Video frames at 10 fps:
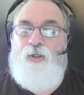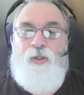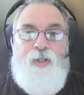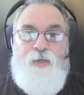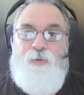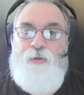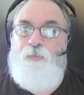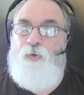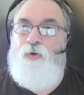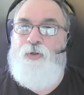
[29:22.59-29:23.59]
and they'd be
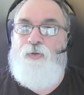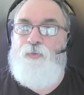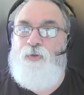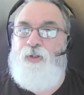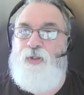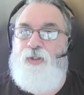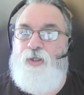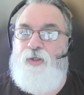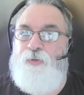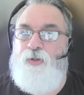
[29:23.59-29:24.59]
more than willing to
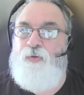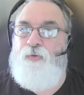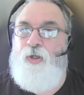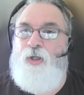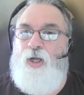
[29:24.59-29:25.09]
help you